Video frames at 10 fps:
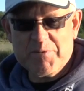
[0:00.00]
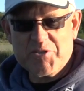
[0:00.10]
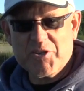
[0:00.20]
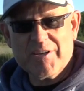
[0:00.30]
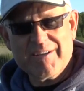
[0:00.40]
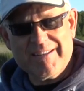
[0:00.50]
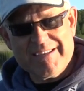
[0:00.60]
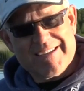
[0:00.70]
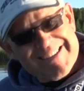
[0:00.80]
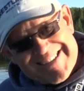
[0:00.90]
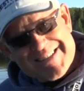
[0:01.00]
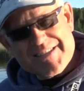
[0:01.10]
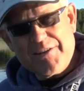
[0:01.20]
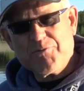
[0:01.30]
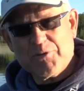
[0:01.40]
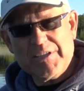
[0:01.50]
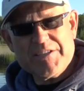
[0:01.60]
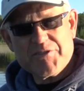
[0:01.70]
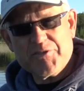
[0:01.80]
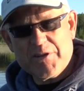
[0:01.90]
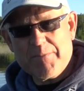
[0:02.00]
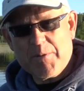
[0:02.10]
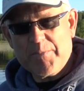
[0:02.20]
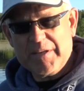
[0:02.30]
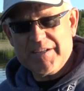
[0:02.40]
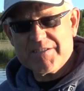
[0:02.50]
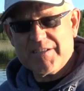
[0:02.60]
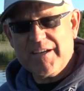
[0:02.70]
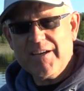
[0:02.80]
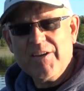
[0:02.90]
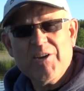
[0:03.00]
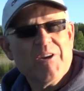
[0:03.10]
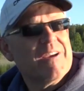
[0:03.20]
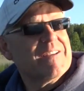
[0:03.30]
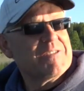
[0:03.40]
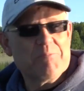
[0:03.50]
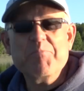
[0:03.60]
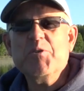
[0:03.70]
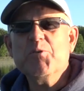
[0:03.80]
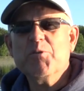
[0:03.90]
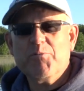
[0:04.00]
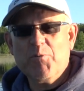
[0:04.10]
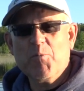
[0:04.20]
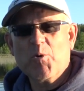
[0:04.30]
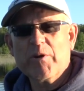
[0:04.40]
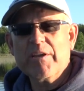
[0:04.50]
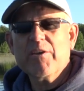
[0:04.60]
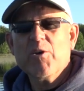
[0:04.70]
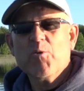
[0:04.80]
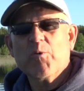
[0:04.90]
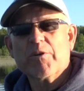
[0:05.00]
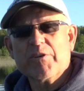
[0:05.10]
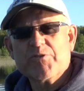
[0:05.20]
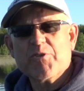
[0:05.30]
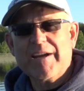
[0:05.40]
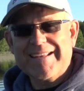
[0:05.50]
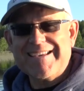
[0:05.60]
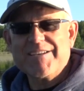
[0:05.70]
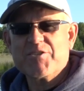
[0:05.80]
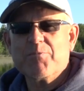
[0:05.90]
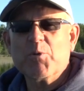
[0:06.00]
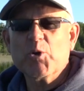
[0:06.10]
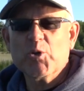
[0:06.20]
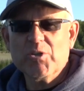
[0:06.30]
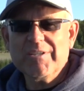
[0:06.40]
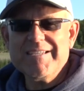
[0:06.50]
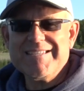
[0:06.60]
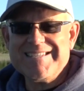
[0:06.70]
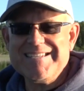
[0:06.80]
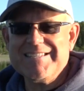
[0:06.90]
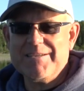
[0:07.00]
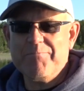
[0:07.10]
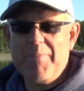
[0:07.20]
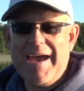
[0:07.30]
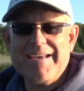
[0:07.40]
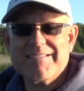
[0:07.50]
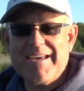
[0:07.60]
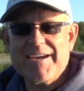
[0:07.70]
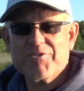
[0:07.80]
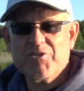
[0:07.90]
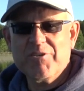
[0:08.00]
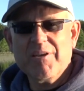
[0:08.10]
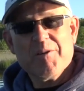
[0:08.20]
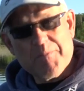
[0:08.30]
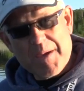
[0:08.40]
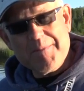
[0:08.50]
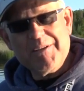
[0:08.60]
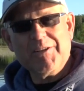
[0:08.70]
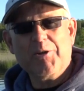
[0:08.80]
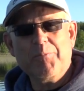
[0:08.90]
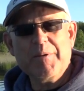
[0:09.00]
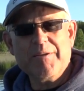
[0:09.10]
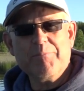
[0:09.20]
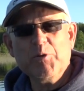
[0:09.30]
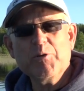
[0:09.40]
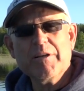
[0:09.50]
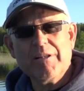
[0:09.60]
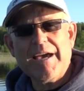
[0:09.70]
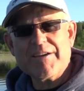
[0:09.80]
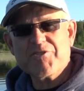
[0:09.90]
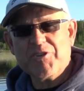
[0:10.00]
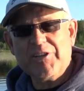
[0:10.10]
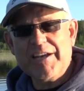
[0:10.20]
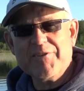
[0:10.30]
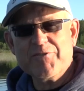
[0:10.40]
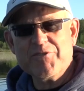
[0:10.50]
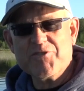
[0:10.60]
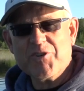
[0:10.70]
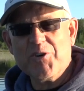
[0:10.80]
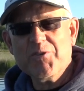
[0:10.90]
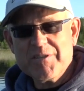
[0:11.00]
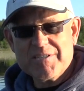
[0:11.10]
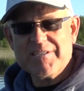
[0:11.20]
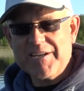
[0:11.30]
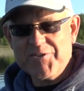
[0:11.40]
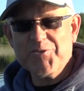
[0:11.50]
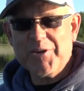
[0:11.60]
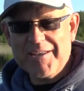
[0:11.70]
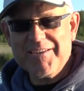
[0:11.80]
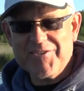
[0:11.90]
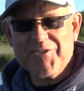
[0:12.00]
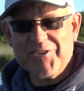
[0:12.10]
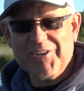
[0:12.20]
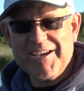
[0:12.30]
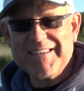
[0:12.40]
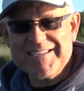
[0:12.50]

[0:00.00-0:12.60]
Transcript: Michigan in the central eastern Upper Peninsula. It's a beautiful morning. We're going to try to catch some early season bass action, maybe a little bit of bluegill action later in the show. Stay tuned. I think you're going to like